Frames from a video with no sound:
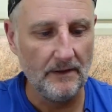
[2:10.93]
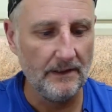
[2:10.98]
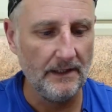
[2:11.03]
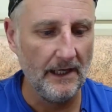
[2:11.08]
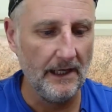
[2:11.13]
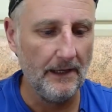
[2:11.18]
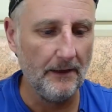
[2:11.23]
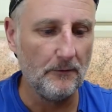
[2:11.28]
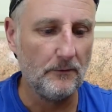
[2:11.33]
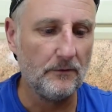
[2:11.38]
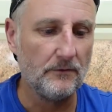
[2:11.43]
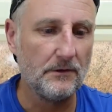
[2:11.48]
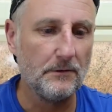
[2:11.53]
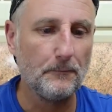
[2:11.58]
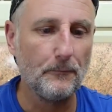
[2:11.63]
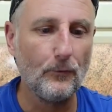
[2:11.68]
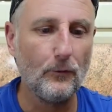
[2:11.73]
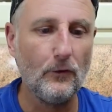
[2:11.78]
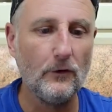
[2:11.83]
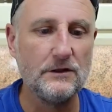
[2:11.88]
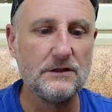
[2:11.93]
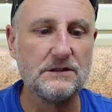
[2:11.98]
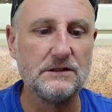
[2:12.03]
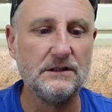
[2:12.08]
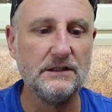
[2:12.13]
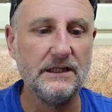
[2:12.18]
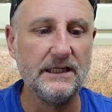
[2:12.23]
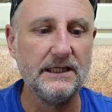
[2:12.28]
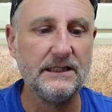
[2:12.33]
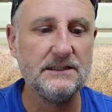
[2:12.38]
Now, the price
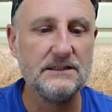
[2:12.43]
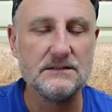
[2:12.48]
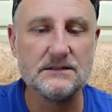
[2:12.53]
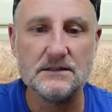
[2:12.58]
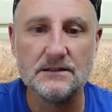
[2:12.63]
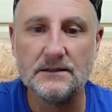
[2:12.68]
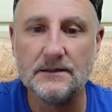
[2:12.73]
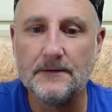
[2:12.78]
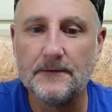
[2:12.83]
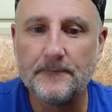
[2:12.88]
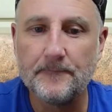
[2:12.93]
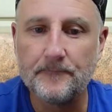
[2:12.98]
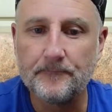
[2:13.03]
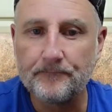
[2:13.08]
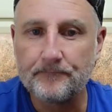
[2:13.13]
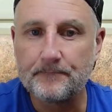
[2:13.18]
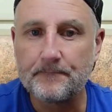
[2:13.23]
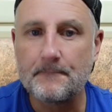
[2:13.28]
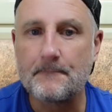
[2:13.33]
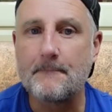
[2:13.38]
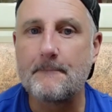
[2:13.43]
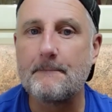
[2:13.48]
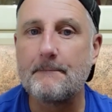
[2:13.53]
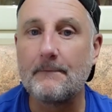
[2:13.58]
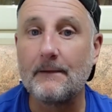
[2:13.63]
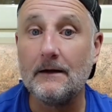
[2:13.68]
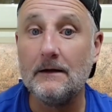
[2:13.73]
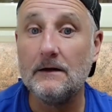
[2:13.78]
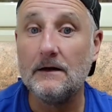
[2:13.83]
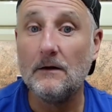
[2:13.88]
of these,
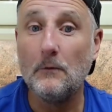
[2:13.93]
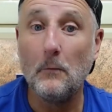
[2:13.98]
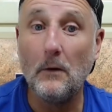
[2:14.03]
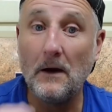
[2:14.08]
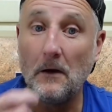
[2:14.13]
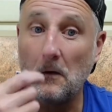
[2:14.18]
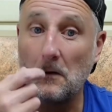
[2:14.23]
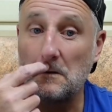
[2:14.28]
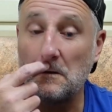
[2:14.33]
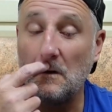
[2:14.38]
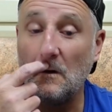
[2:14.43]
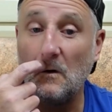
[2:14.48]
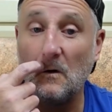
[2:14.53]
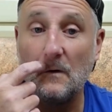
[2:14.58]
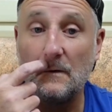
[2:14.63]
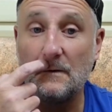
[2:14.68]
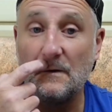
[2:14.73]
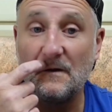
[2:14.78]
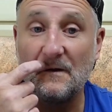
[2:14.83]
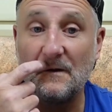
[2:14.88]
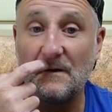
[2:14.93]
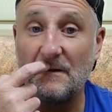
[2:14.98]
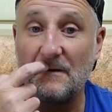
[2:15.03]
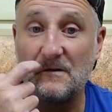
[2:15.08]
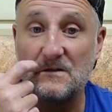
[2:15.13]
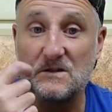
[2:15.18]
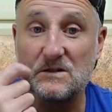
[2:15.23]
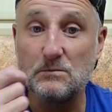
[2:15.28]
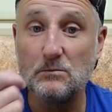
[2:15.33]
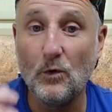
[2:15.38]
I went online
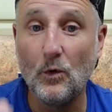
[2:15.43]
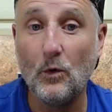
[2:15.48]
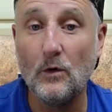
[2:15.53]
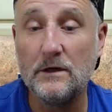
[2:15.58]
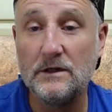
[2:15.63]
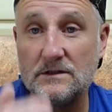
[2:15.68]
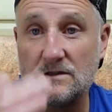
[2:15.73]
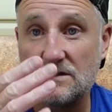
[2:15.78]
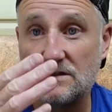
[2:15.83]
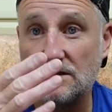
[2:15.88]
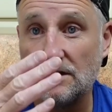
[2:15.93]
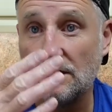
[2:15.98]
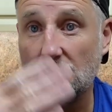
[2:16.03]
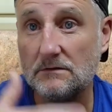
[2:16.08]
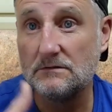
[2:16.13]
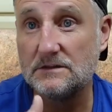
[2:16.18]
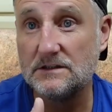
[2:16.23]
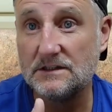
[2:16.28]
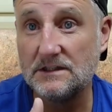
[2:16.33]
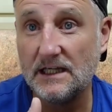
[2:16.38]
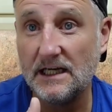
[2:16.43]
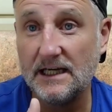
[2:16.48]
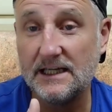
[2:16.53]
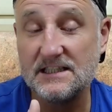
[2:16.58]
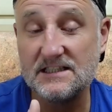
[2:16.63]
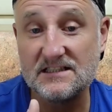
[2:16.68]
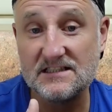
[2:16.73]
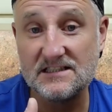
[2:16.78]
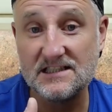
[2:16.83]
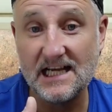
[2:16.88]
this morning, so today
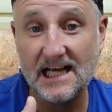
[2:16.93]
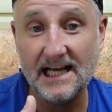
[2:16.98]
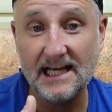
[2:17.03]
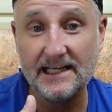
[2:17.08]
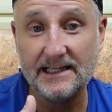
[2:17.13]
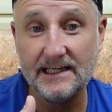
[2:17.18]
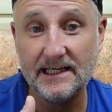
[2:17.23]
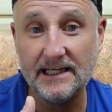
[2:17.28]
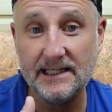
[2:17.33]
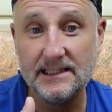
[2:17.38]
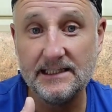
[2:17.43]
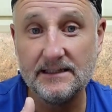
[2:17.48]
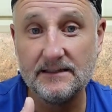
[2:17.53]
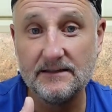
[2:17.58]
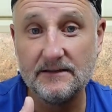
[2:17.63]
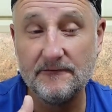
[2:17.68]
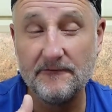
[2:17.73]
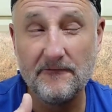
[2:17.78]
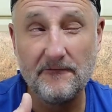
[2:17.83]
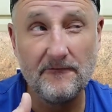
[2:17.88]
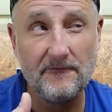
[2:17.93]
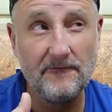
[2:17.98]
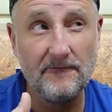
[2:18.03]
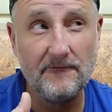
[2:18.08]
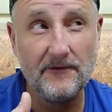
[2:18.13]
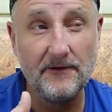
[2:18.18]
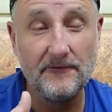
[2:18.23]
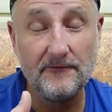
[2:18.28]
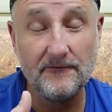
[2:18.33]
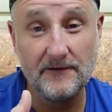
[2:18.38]
is Saturday, the
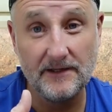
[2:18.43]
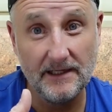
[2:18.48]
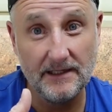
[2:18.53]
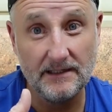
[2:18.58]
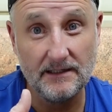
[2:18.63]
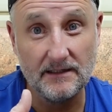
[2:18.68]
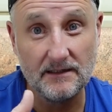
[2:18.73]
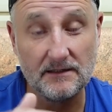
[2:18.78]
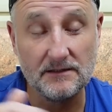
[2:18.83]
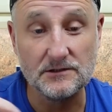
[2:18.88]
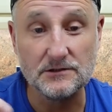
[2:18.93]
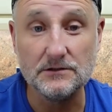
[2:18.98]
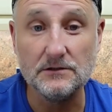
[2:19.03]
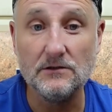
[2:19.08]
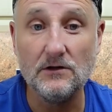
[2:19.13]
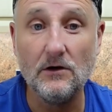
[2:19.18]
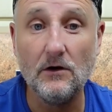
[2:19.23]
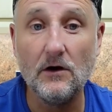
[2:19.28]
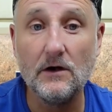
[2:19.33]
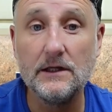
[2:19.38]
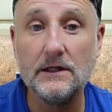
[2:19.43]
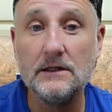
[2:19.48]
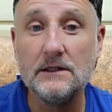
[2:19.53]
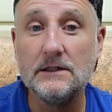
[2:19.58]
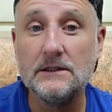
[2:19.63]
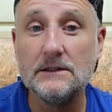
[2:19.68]
fifteenth of July.